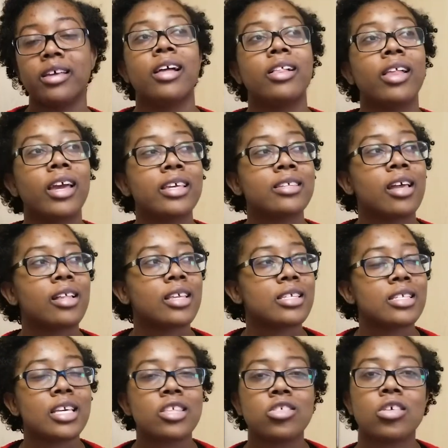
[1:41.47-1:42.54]
Like I said, this
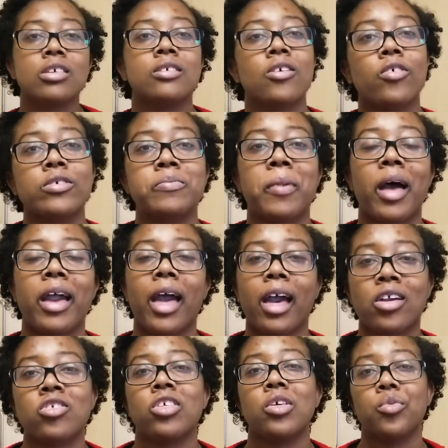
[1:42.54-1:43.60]
dish just goes by
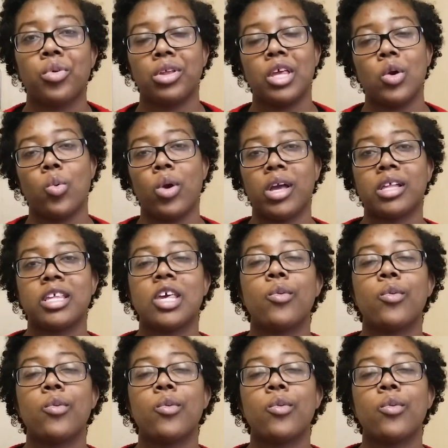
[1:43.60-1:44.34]
actually really quickly,